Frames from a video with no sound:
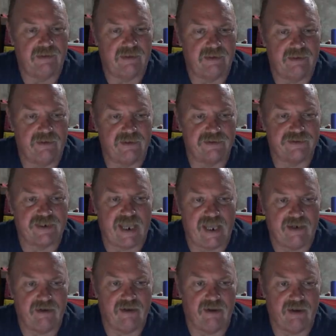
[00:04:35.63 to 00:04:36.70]
You can
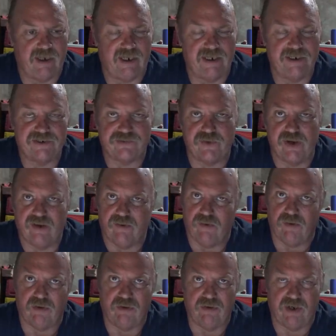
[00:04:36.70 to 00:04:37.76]
stand on any street
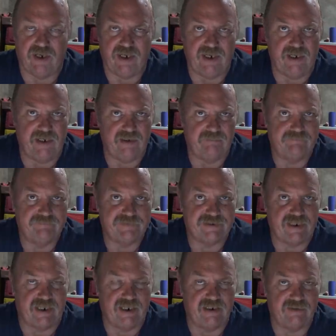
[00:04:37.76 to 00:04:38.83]
corner in any
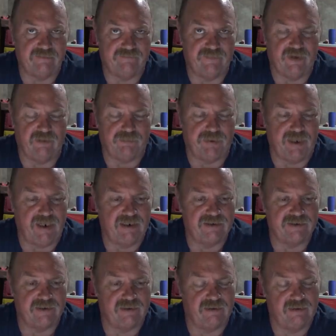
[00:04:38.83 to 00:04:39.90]
city in the Philippines and